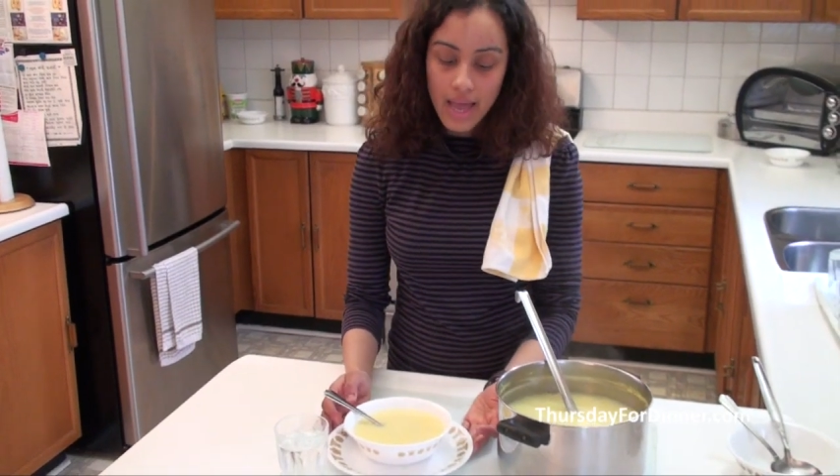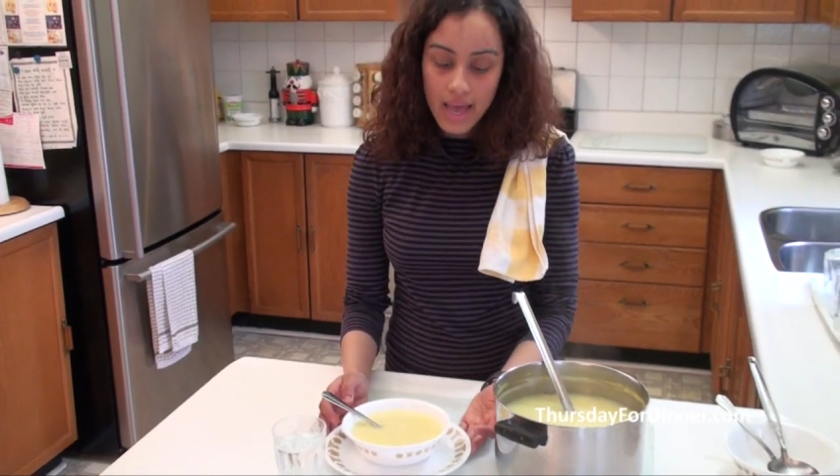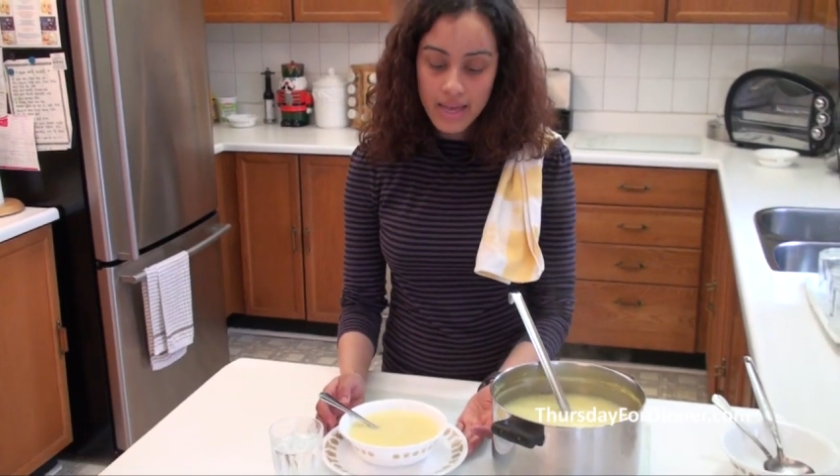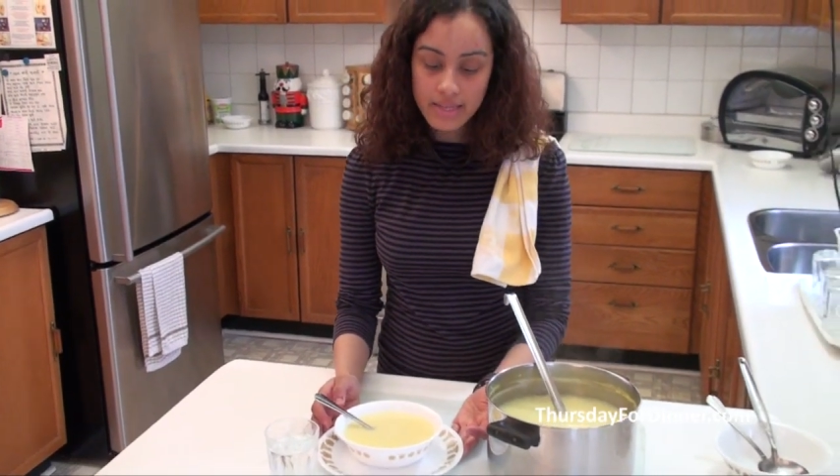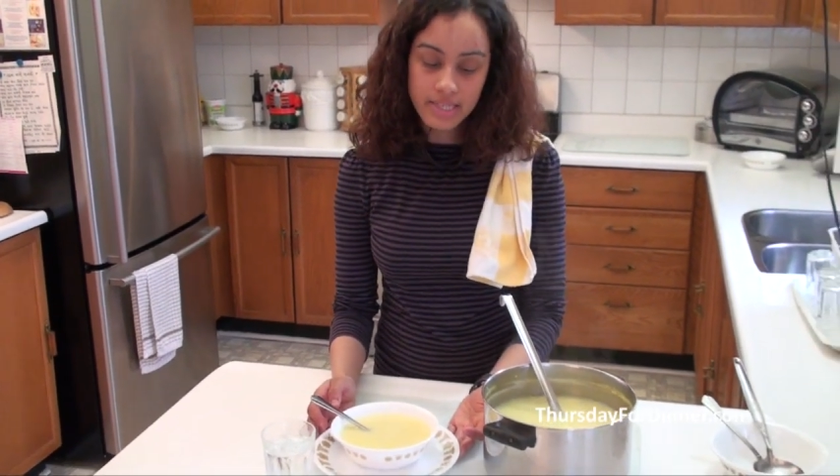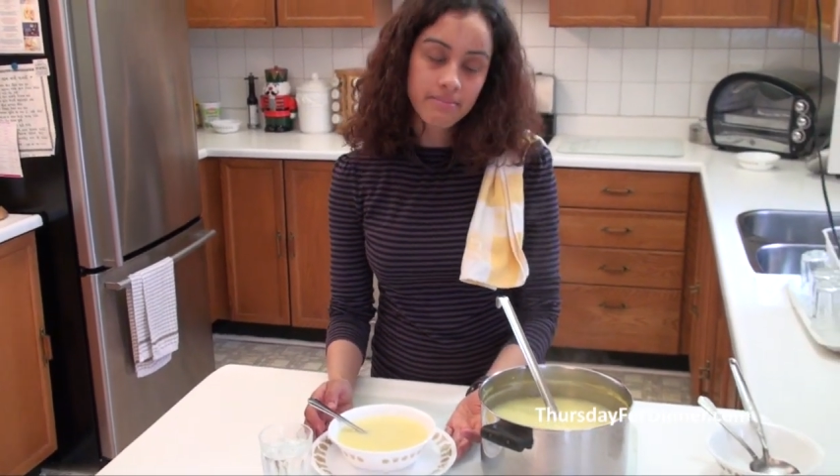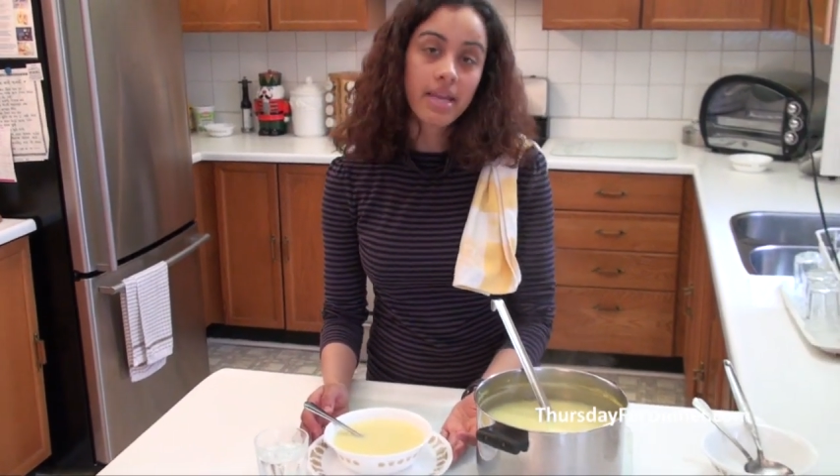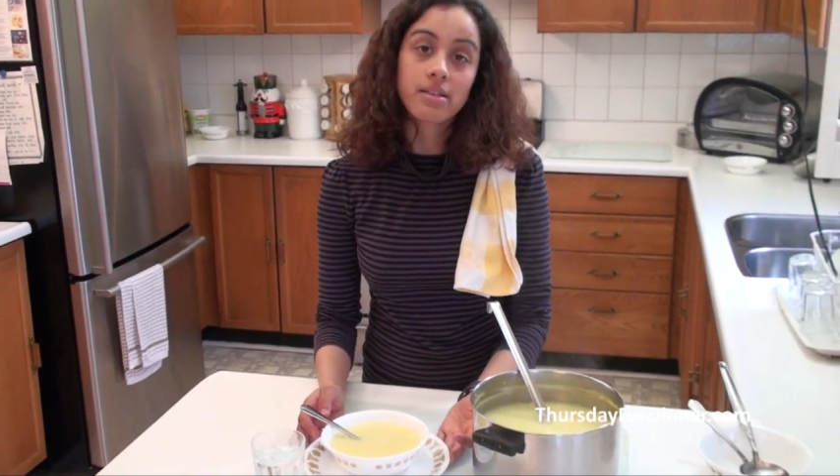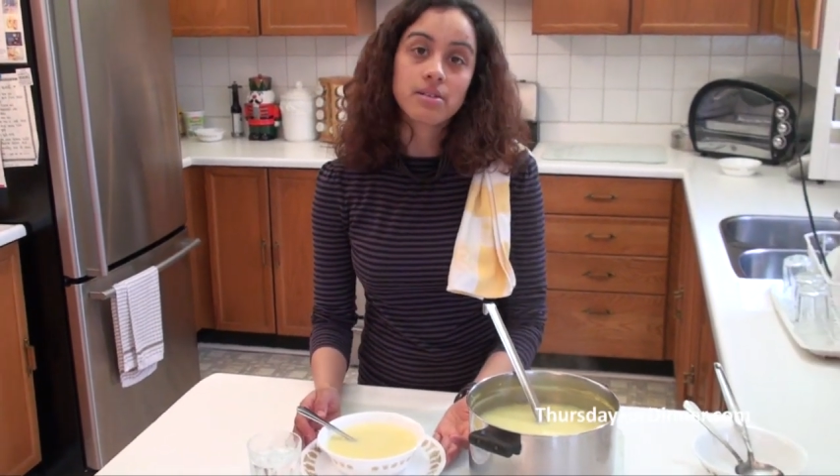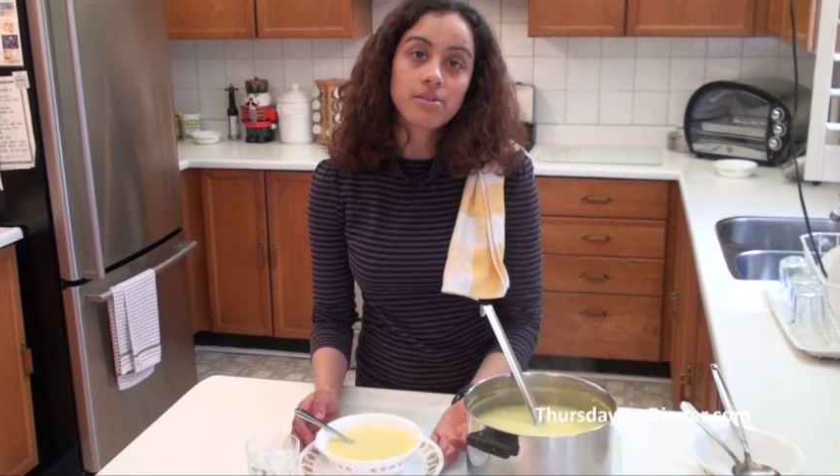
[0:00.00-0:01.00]
And this
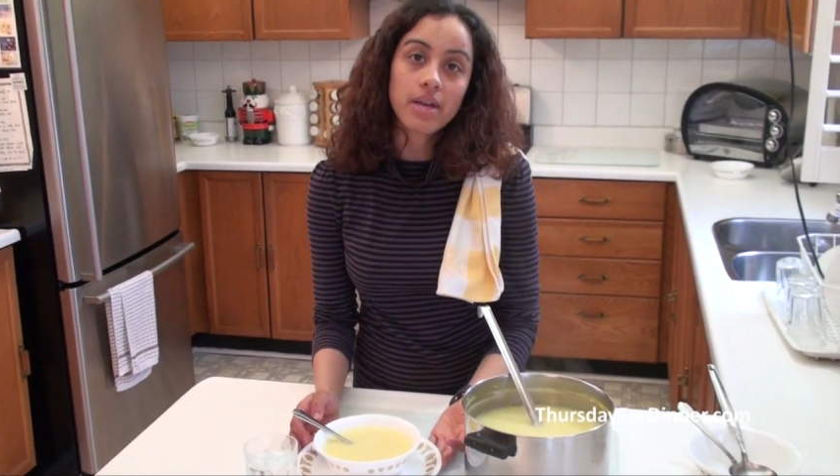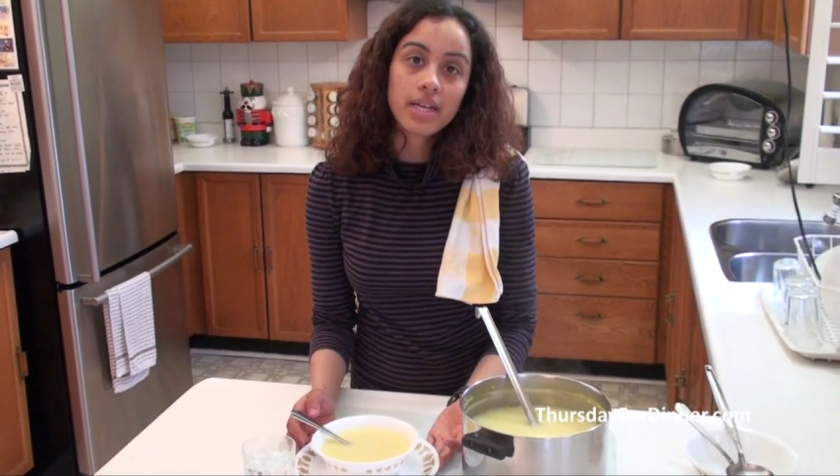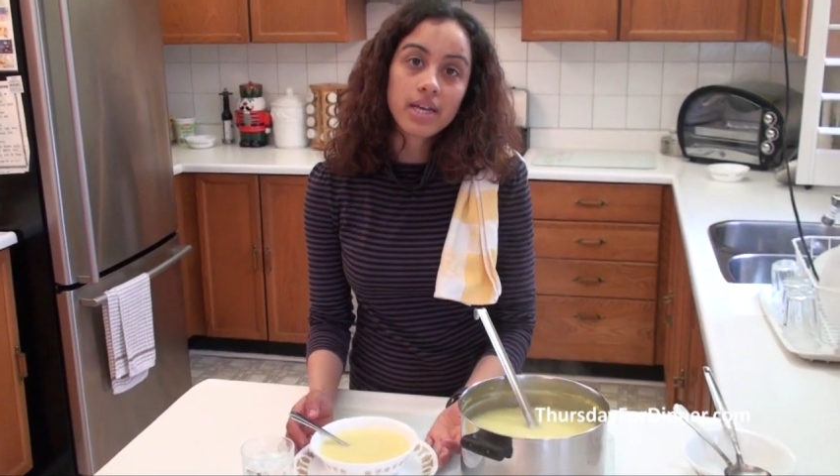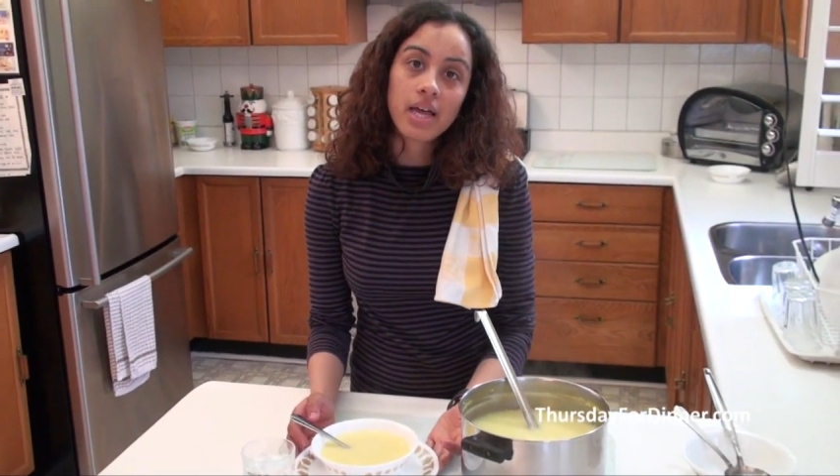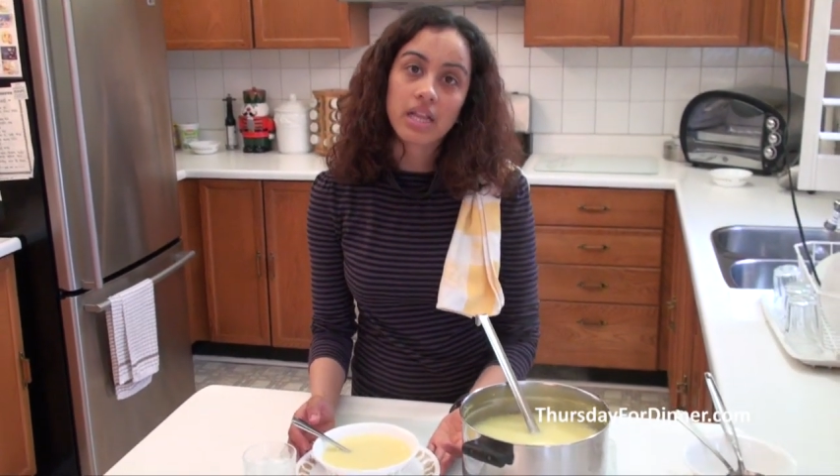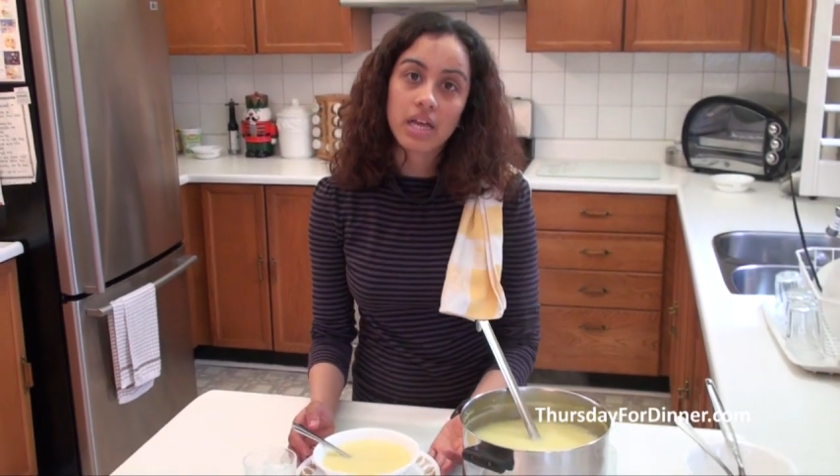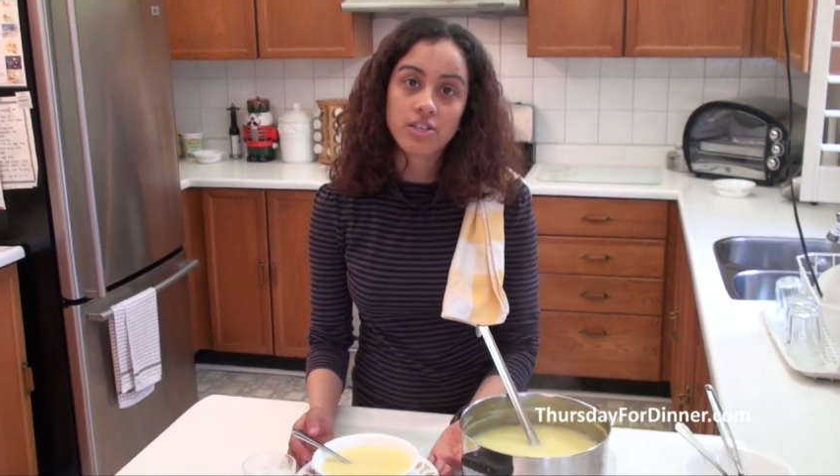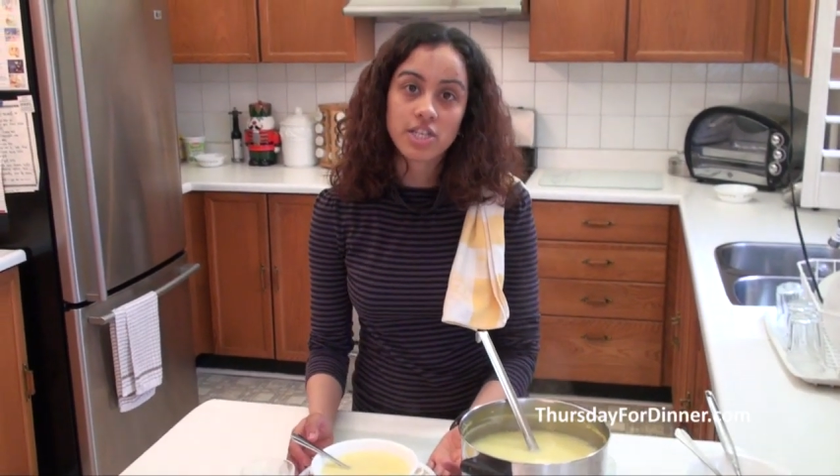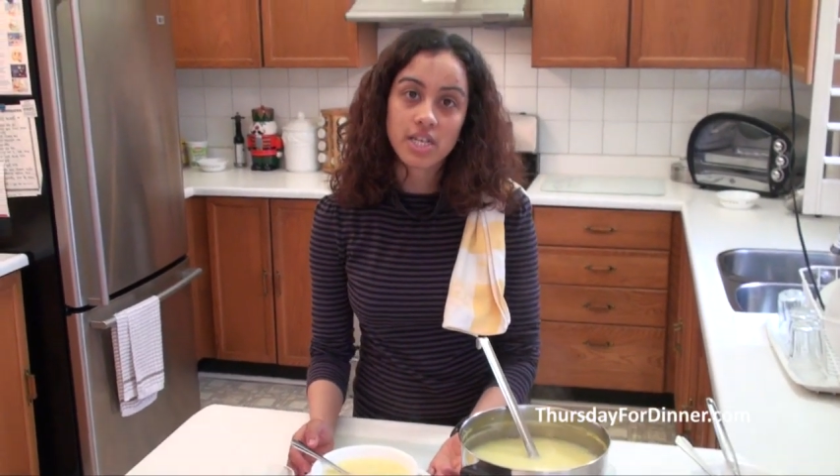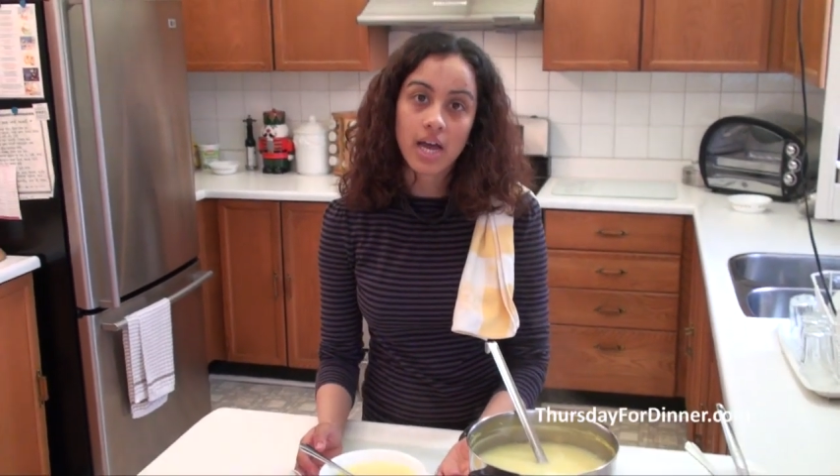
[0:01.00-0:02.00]
makes a great kind of
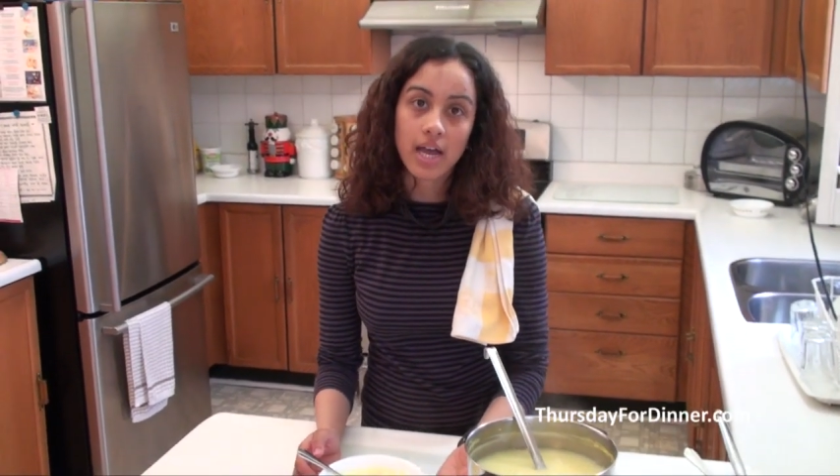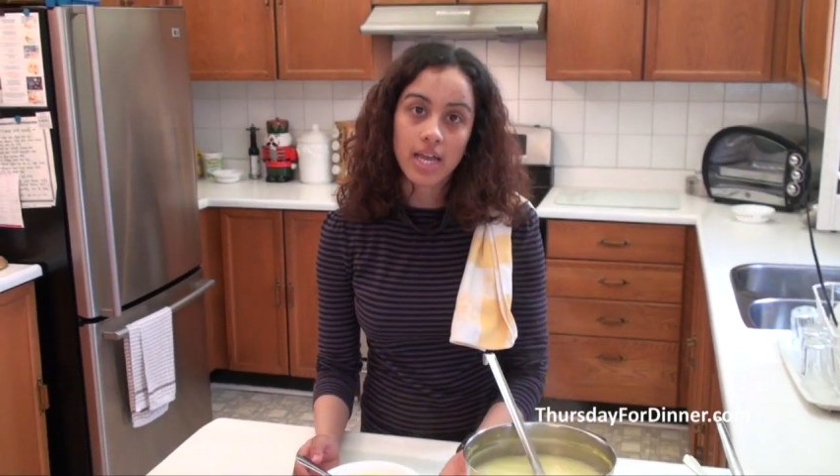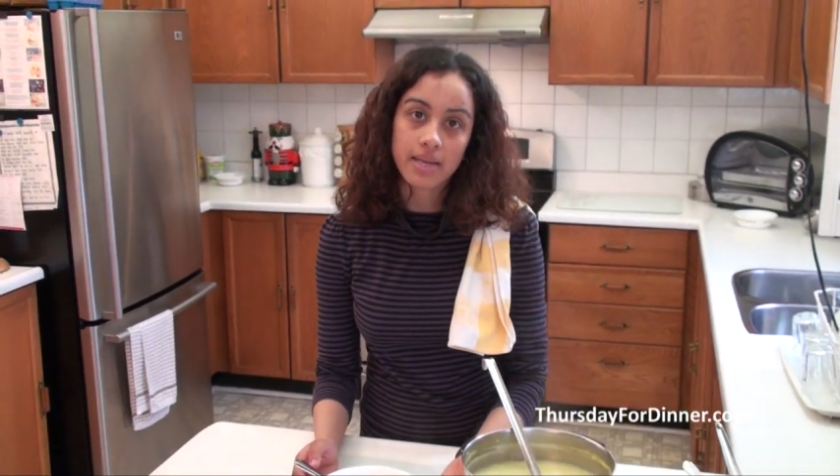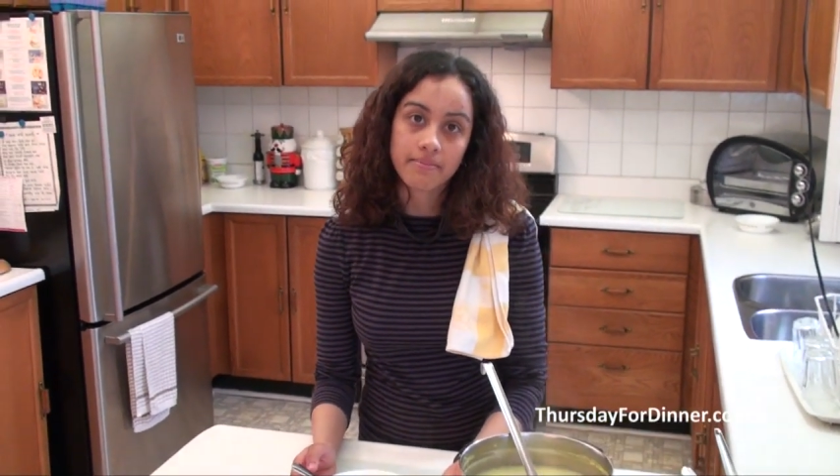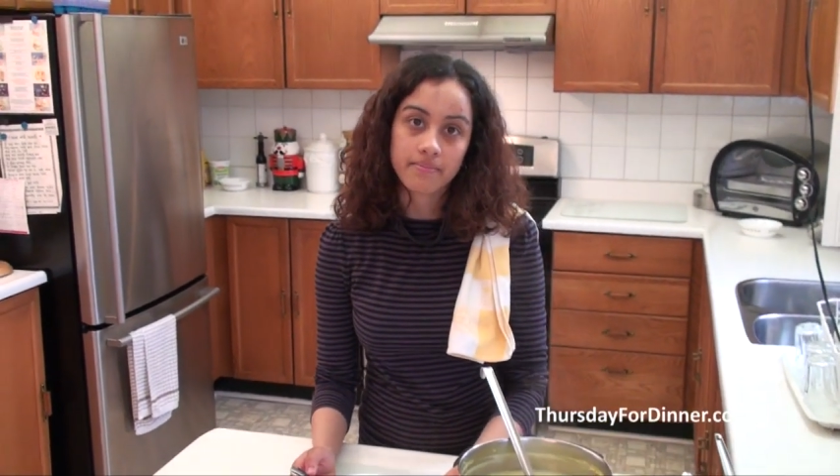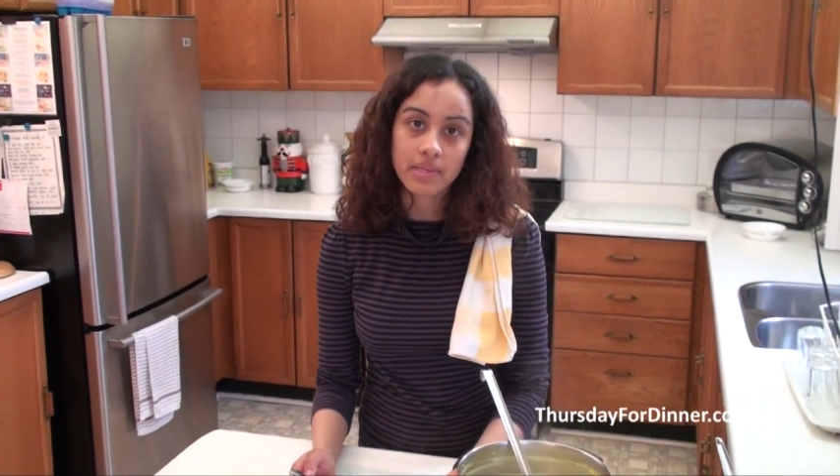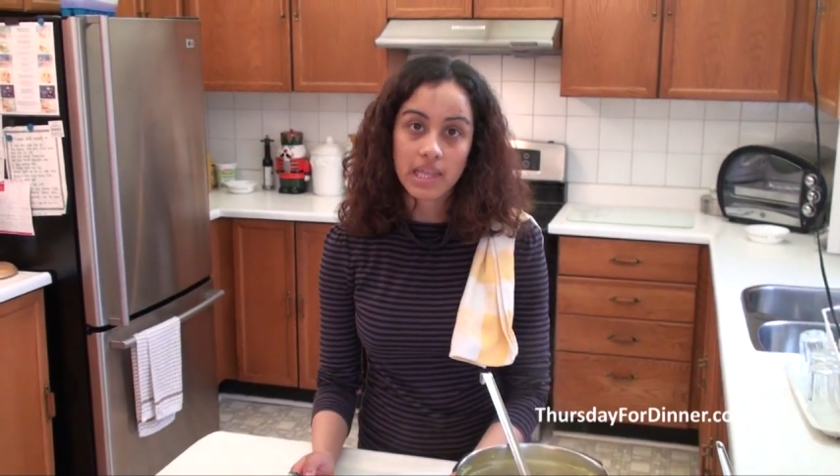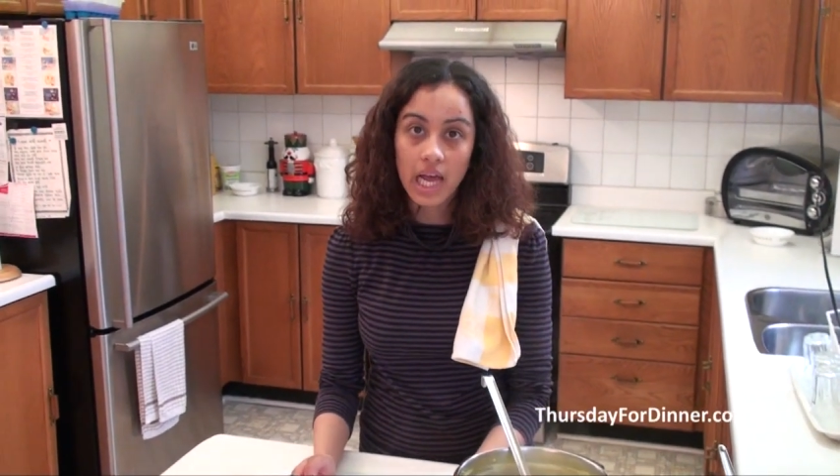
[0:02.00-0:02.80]
lunchtime